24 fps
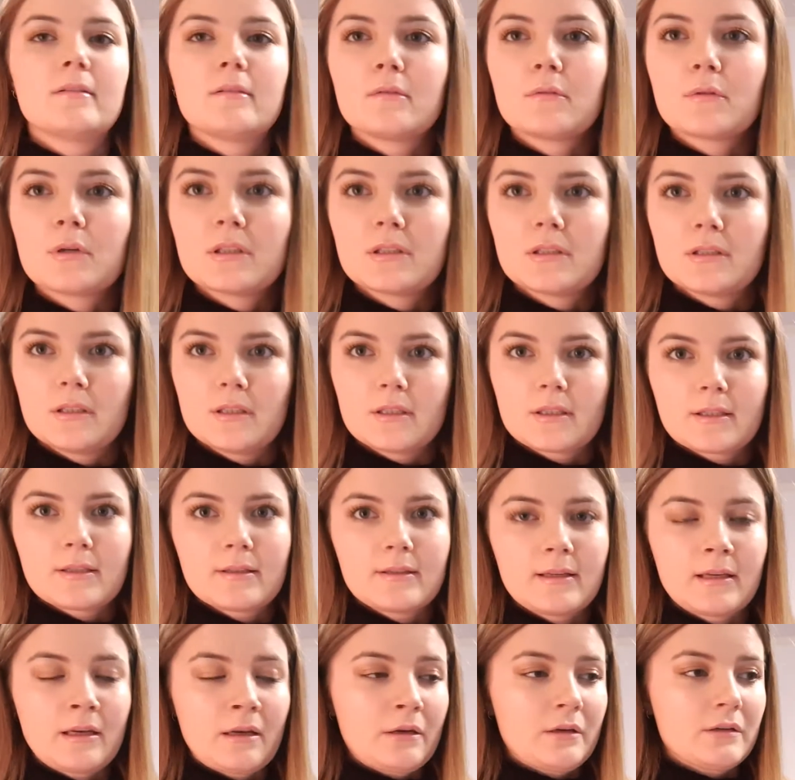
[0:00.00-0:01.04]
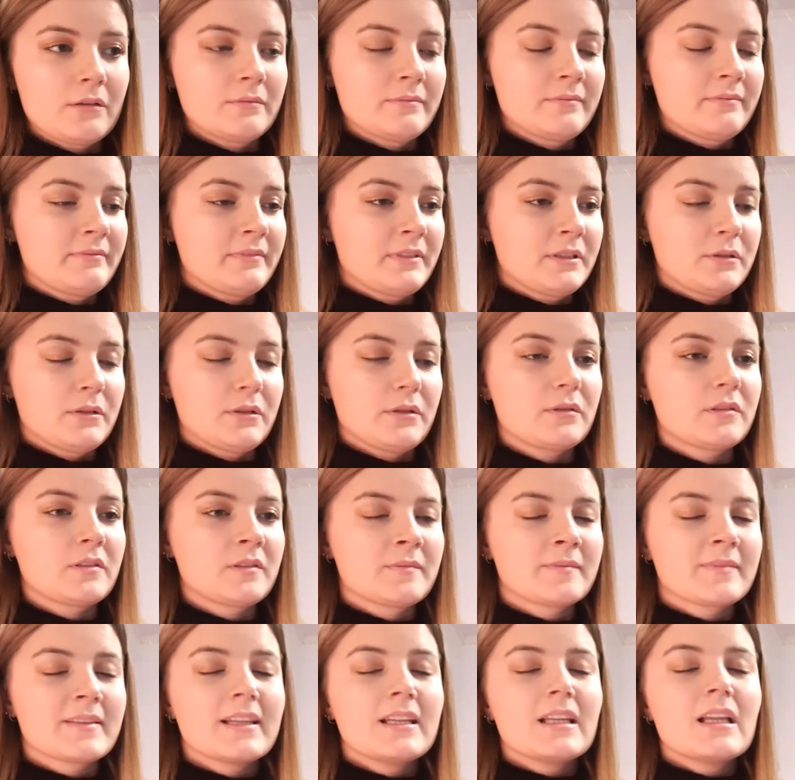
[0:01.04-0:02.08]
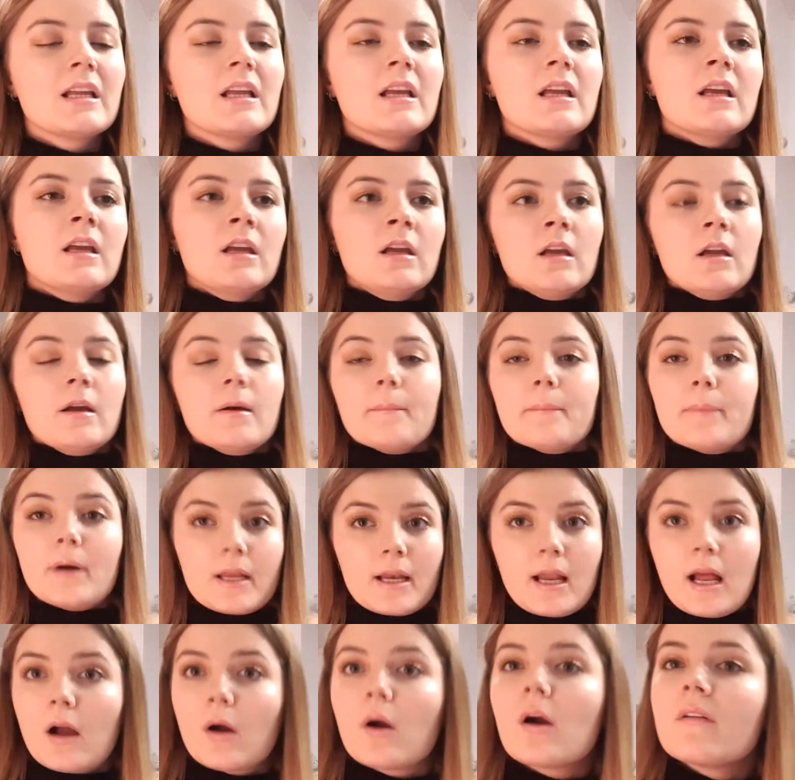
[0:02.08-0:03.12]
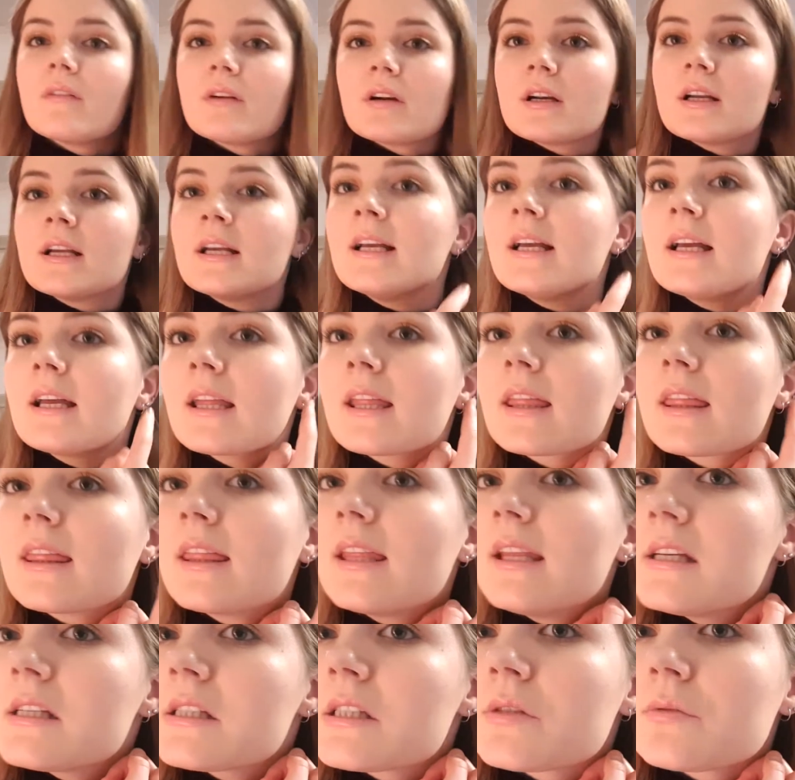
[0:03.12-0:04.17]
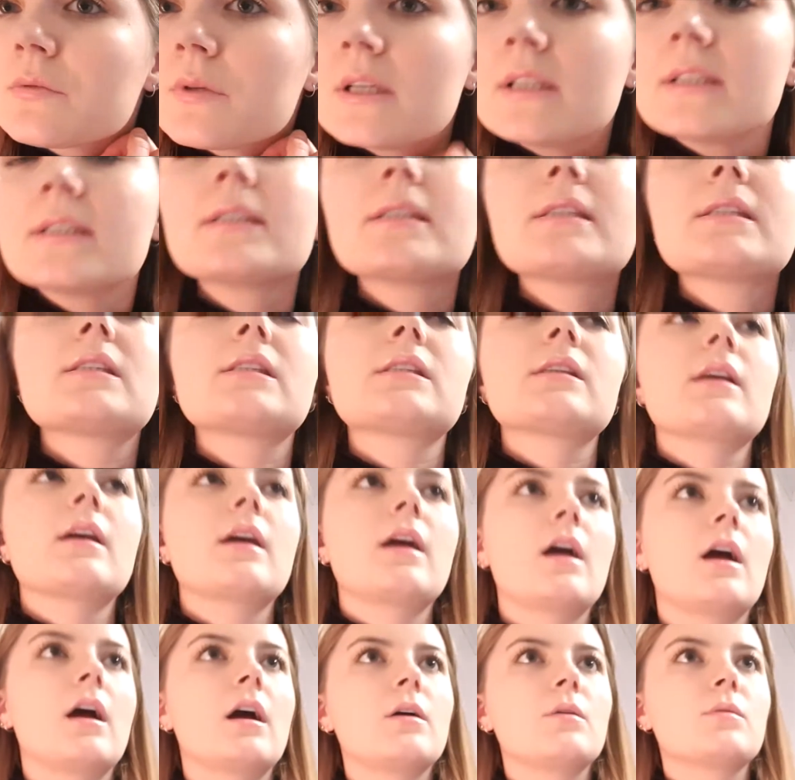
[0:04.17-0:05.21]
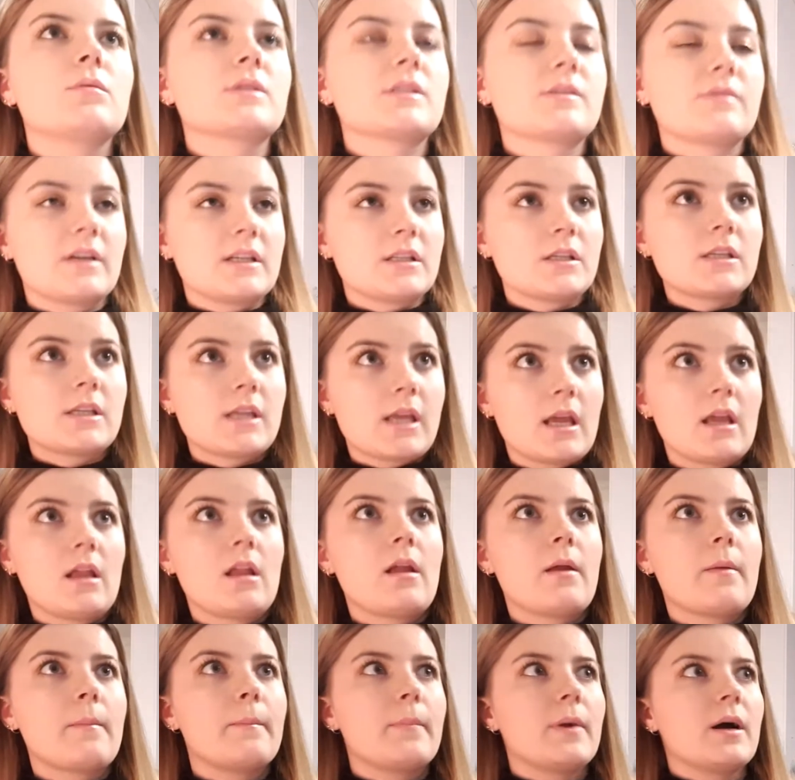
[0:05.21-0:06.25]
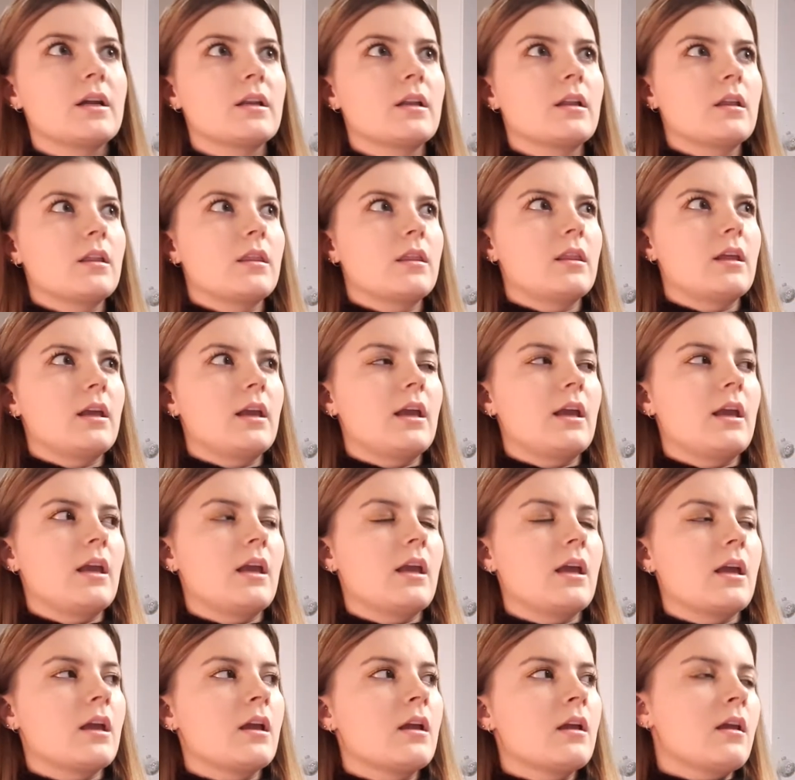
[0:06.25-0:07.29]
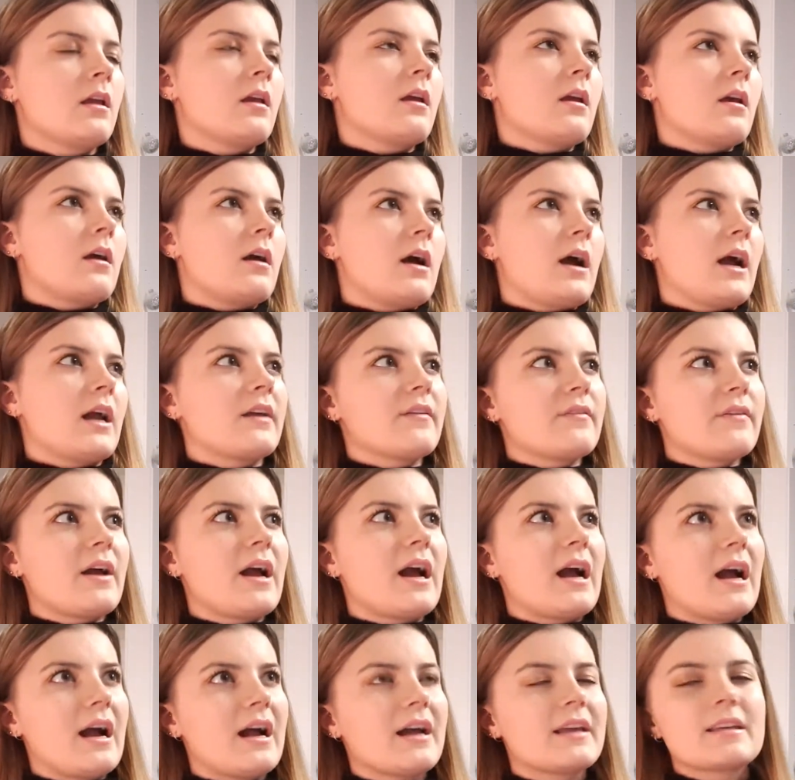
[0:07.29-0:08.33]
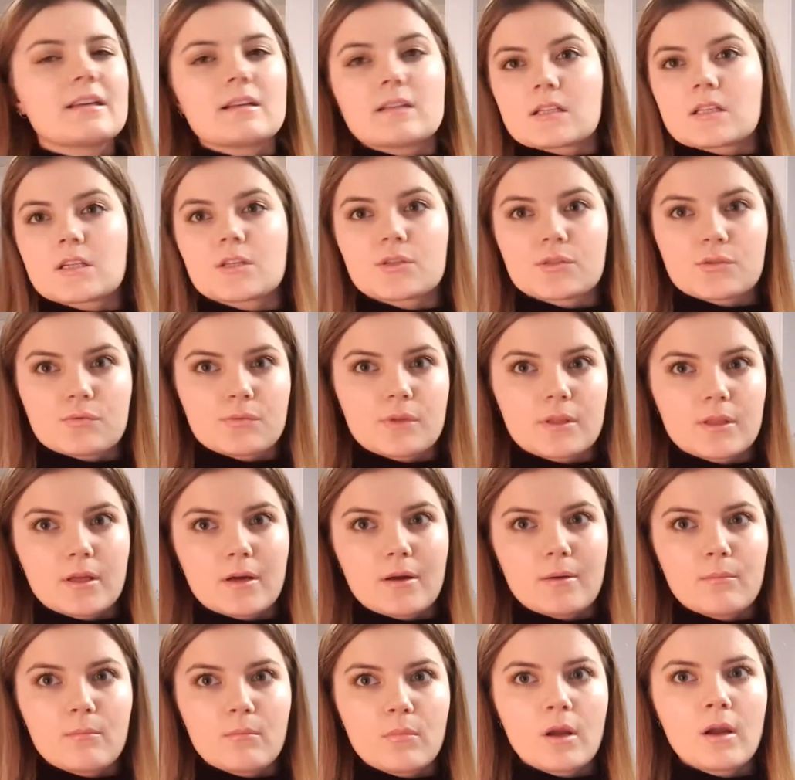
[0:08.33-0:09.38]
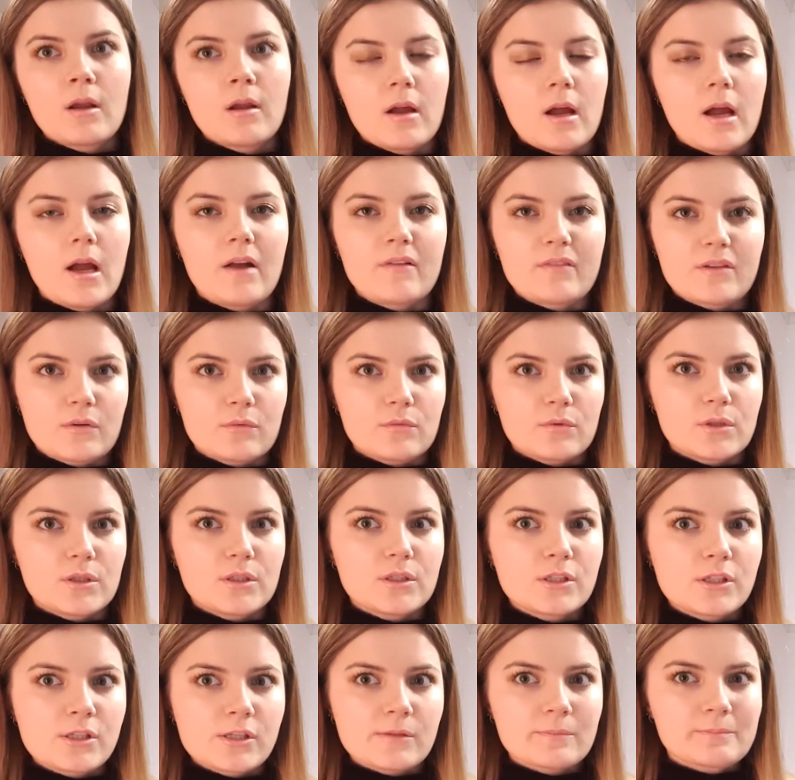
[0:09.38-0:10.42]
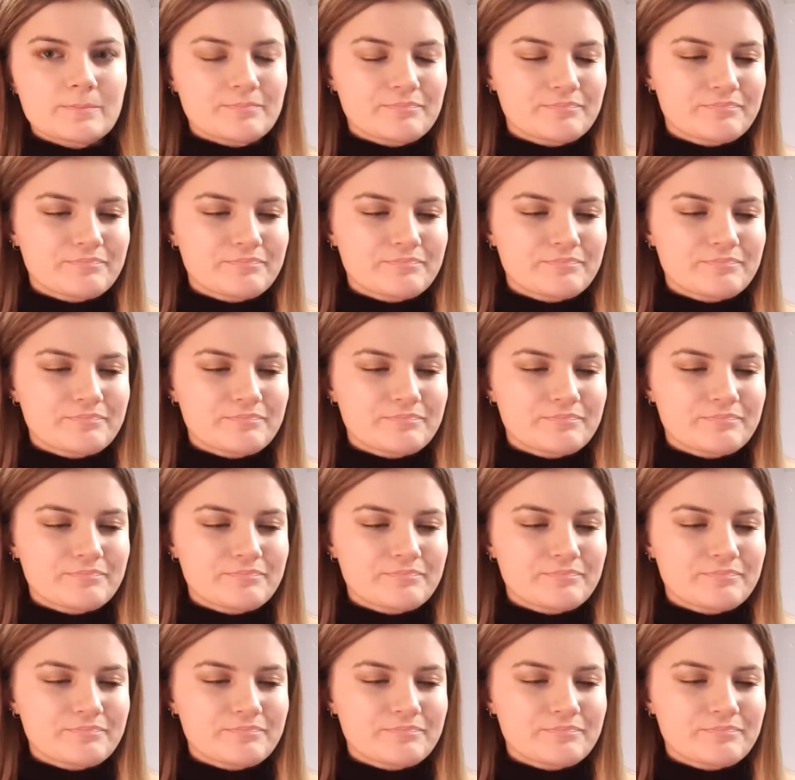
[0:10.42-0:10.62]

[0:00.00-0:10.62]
Or a dog? I don't know. Who knows? But however, these ones was fine to take, but I've had issues with them afterwards.